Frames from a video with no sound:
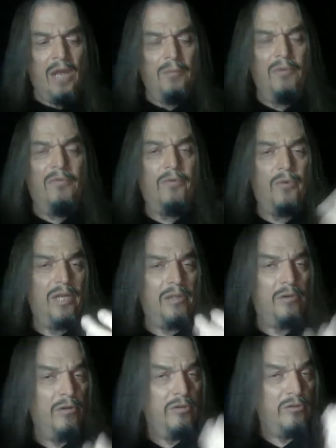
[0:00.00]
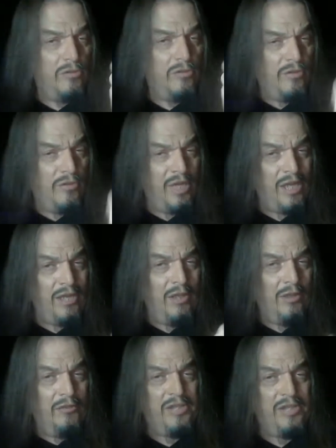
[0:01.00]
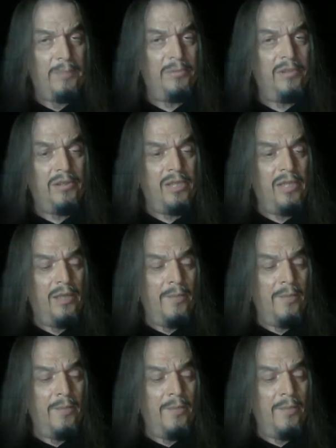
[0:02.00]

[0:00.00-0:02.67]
Before I learned to think skeptically,